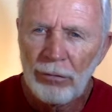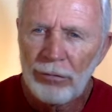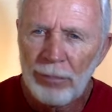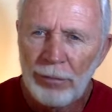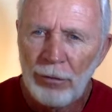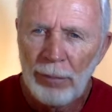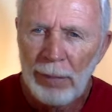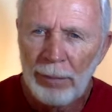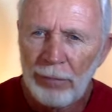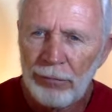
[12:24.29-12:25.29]
some of you
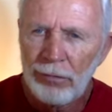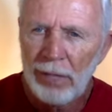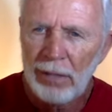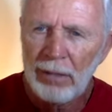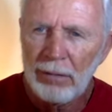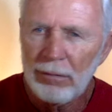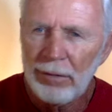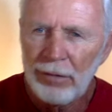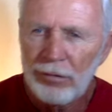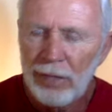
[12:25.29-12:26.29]
people have stated these